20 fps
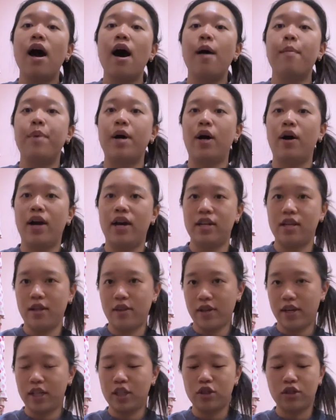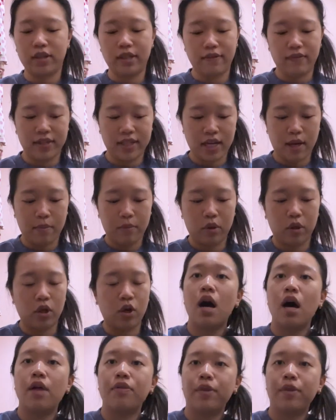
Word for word: about anything, just leave it down below.